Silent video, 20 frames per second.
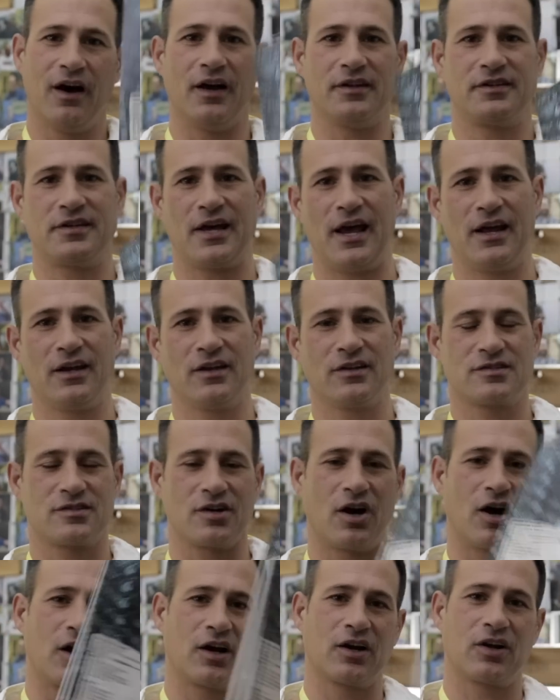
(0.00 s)
a 10
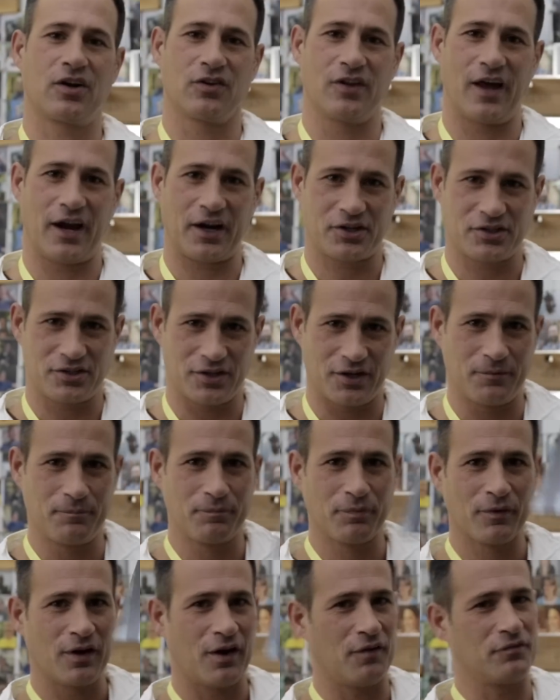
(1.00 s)
song
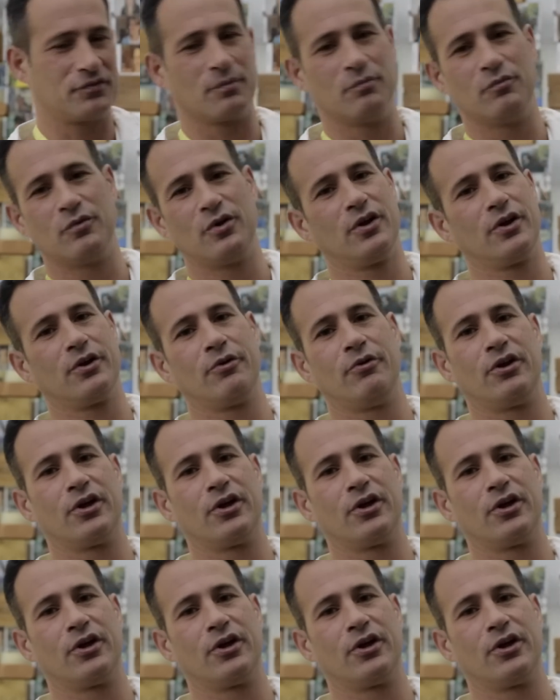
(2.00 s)
collection of some really,